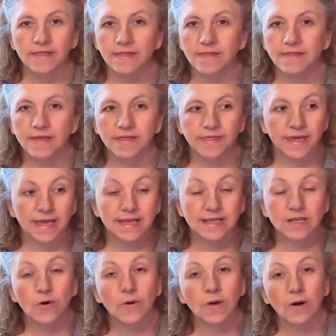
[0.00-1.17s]
the things
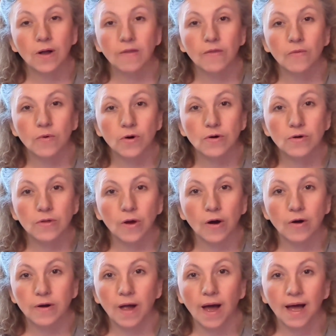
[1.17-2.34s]
going on in the world
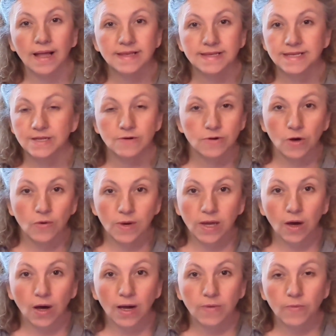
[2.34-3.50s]
are not still going
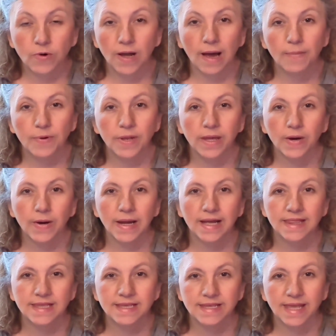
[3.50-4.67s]
on. We're not putting our head
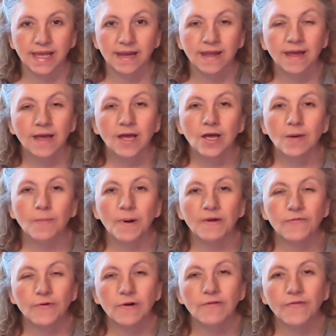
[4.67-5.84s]
in the sand, but
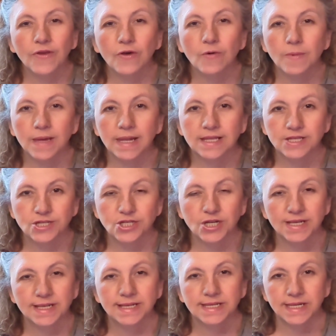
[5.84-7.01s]
for a few minutes,
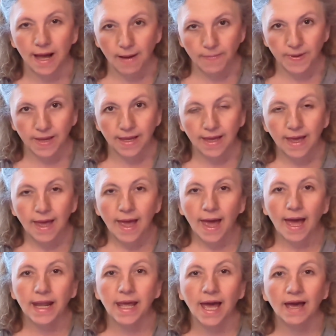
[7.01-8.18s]
just stopping
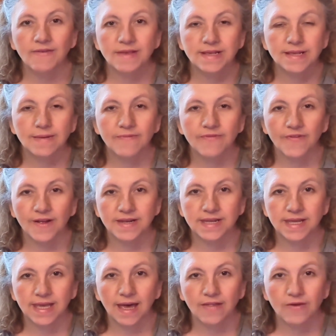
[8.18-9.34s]
and having some fun
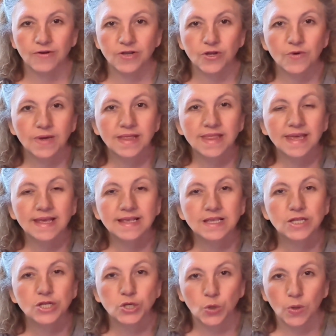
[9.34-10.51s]
together, doing things
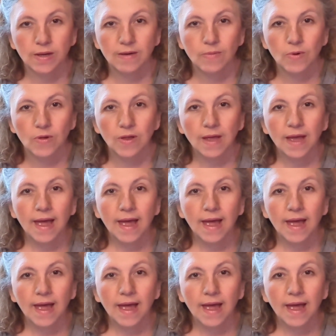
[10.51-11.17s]
enjoyable,